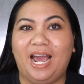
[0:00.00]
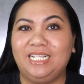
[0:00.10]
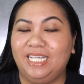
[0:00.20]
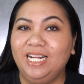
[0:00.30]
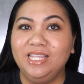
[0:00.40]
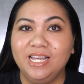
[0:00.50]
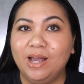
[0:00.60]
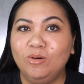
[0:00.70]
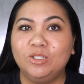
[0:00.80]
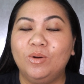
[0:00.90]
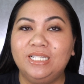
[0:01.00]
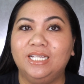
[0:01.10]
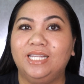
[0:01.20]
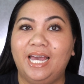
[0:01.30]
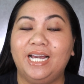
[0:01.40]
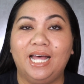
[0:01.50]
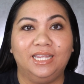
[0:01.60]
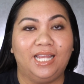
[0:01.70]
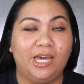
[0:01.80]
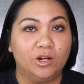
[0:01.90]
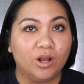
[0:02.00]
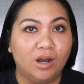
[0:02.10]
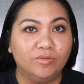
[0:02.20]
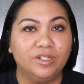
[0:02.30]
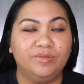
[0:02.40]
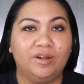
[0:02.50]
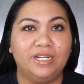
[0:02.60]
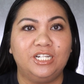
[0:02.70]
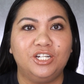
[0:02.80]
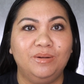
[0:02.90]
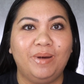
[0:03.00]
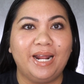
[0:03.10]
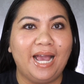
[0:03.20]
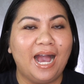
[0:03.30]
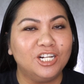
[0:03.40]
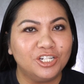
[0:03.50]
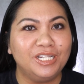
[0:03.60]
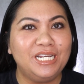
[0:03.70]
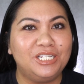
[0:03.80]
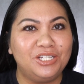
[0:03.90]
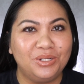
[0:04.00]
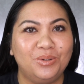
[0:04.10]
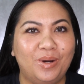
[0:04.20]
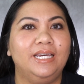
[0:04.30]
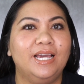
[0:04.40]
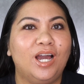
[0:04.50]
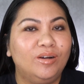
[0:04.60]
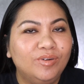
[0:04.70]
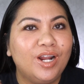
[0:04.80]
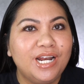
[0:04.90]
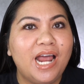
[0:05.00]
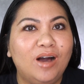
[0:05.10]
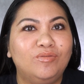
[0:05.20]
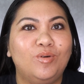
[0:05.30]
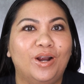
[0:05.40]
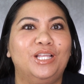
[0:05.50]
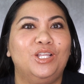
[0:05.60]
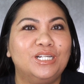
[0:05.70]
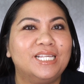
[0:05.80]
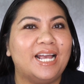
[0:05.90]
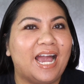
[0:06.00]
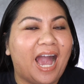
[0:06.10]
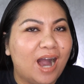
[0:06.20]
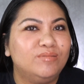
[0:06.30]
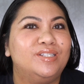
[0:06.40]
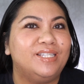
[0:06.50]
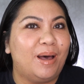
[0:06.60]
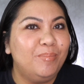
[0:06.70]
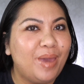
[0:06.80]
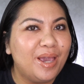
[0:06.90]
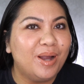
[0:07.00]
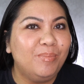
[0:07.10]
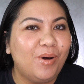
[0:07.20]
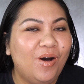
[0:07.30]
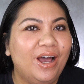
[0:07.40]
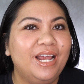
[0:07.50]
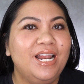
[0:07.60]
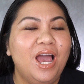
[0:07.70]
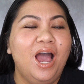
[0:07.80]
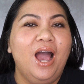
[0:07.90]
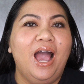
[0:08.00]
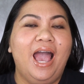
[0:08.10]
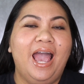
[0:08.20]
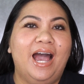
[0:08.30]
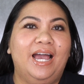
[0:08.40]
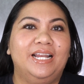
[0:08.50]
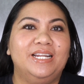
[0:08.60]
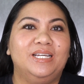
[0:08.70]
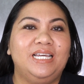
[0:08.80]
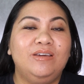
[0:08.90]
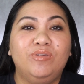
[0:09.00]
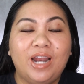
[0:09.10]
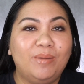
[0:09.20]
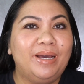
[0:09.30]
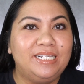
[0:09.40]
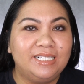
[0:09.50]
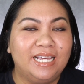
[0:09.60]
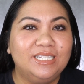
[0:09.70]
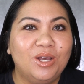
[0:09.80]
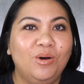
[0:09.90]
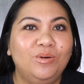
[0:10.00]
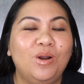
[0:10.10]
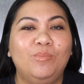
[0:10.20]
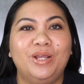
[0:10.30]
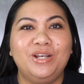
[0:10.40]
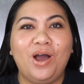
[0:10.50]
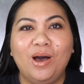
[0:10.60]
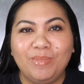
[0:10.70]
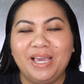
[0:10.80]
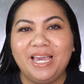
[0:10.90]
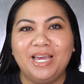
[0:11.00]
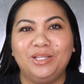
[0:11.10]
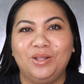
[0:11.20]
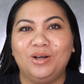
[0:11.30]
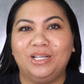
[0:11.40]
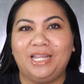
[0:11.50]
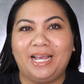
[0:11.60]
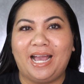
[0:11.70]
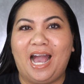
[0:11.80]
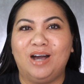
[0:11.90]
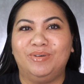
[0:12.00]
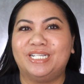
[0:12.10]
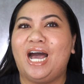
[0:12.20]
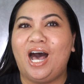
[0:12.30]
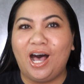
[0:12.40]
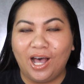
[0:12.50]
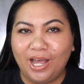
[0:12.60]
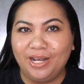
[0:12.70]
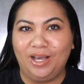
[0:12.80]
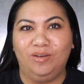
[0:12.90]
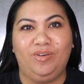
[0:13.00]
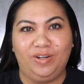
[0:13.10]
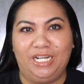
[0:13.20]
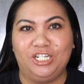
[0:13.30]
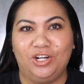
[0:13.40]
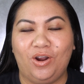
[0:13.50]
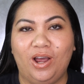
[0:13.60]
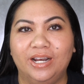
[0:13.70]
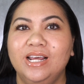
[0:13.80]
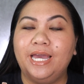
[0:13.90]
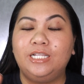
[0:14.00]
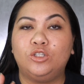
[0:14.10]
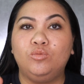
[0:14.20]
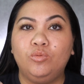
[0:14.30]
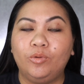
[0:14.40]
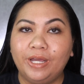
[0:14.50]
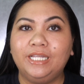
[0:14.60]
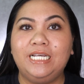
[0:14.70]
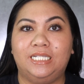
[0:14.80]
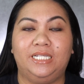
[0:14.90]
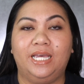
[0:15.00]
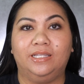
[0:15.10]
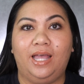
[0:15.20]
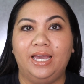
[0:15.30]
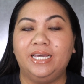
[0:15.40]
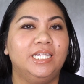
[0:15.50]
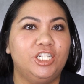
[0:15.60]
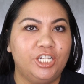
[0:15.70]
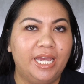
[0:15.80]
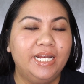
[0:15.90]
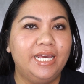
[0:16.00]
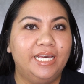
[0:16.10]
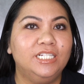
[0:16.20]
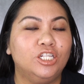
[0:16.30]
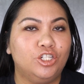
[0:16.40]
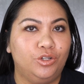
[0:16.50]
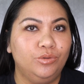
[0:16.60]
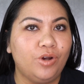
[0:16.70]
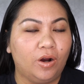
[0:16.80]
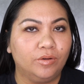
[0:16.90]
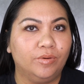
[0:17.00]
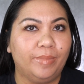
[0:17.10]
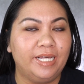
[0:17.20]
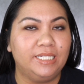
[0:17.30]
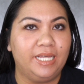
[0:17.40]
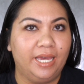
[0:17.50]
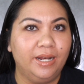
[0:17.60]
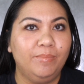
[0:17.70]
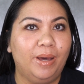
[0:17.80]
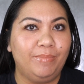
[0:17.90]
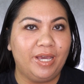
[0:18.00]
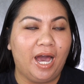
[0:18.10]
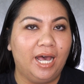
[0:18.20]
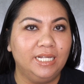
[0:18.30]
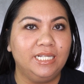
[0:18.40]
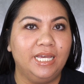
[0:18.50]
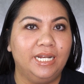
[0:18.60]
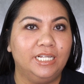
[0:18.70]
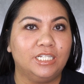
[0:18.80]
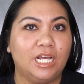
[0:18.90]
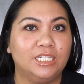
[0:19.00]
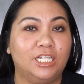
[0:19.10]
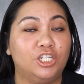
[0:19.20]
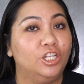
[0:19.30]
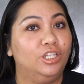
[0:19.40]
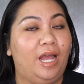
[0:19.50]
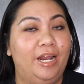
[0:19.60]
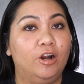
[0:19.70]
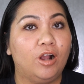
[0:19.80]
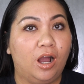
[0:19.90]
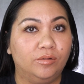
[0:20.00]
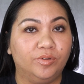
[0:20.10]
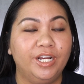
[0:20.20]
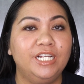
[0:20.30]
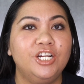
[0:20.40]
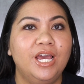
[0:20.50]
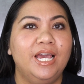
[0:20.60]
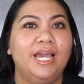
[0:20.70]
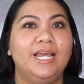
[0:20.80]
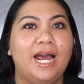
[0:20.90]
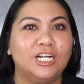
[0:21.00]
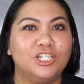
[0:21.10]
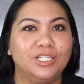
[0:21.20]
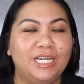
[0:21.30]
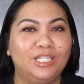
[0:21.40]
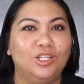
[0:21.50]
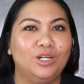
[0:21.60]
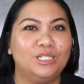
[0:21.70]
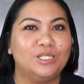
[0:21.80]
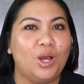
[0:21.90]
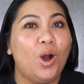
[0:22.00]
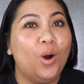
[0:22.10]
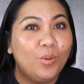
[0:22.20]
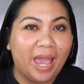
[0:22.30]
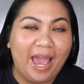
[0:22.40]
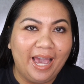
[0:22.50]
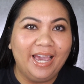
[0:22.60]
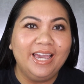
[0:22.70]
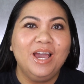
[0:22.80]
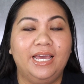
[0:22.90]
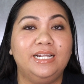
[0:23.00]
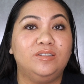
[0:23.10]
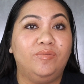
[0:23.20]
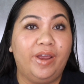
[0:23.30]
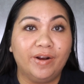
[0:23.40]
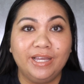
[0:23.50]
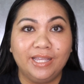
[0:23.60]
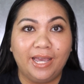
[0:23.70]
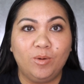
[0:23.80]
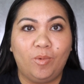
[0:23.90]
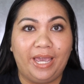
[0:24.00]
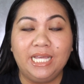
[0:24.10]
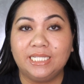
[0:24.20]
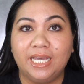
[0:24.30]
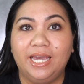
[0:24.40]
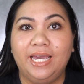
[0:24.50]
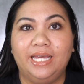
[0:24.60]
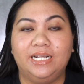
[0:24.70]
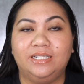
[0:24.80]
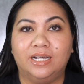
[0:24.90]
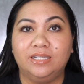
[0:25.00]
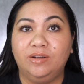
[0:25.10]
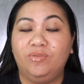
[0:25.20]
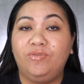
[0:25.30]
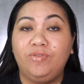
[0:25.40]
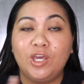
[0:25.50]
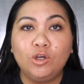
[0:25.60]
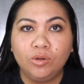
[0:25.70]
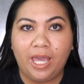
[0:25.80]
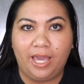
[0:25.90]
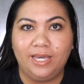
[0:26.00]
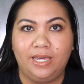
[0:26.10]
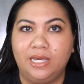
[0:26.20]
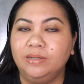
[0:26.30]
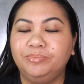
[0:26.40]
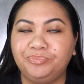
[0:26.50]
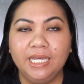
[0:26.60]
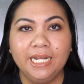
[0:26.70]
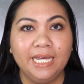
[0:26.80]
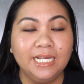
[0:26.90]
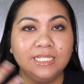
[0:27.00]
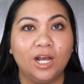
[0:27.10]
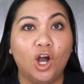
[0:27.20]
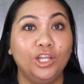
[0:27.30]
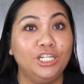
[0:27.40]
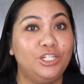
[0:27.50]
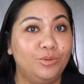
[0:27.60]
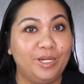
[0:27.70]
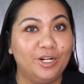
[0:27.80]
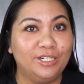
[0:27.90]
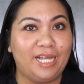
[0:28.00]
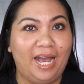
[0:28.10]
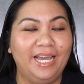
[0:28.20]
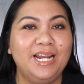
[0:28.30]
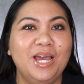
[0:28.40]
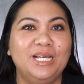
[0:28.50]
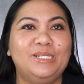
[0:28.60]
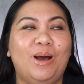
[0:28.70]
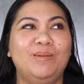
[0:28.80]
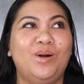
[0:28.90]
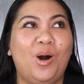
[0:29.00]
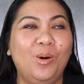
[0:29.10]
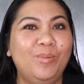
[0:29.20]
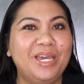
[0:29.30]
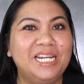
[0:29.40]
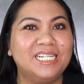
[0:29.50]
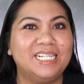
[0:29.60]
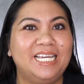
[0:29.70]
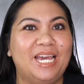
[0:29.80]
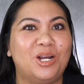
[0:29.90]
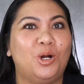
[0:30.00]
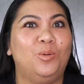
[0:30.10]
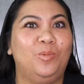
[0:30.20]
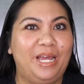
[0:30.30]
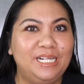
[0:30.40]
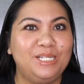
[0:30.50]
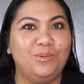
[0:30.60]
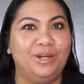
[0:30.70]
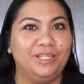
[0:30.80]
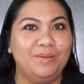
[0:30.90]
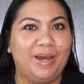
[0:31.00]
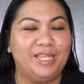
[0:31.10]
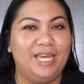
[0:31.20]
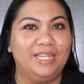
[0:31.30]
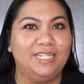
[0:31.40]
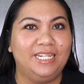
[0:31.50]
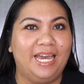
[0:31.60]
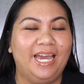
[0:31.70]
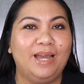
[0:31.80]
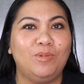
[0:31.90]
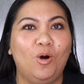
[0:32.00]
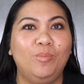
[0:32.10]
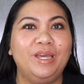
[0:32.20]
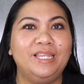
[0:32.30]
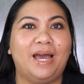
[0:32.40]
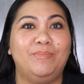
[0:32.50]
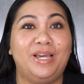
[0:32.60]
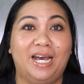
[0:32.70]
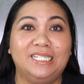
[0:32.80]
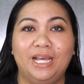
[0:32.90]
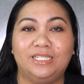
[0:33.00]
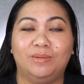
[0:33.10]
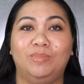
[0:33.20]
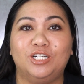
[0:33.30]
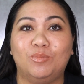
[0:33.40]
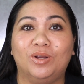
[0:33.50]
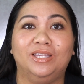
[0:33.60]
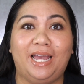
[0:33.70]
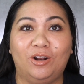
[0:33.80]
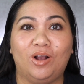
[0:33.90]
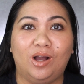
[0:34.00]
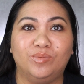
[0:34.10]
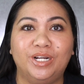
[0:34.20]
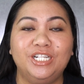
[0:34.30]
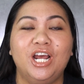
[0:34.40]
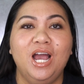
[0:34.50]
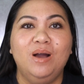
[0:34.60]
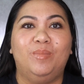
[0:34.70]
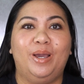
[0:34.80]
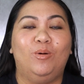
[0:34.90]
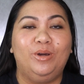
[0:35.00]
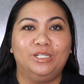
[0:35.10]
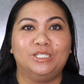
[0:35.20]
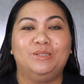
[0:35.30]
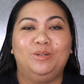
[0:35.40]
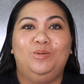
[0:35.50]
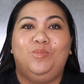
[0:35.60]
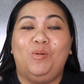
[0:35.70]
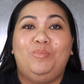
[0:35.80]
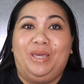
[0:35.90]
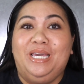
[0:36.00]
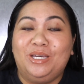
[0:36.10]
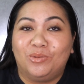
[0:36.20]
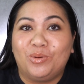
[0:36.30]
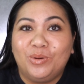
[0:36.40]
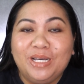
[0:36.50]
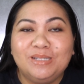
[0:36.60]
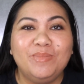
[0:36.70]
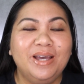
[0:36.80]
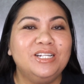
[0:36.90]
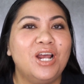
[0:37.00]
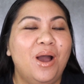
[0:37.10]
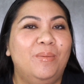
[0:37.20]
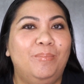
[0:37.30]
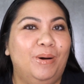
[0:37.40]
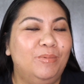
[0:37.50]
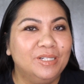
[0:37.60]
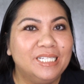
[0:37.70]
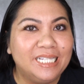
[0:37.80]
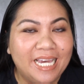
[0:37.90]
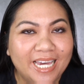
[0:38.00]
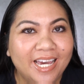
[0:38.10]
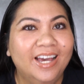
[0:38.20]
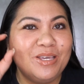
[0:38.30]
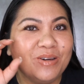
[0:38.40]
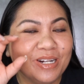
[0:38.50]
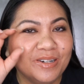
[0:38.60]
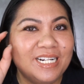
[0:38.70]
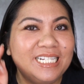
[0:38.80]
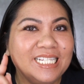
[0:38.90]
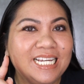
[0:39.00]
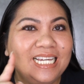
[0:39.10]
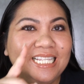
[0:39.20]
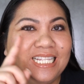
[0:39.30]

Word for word: I didn't think I was going to like a lighter coverage foundation, but I actually do. It covered enough where it looks like I have some makeup on and even out my skin tone, but not making it look like I have a ton of foundation on. It's really skin-like. The shade is too dark for my skin, but because it is such a lighter coverage, it actually looks okay. It is very lightweight. It doesn't feel cakey. It is on the dewier side. So I'm hoping it doesn't get crazy oily by the end of the day. I'm hoping that because it's a much more lighter coverage, my oils won't peek through as much, but we'll see. But you can already see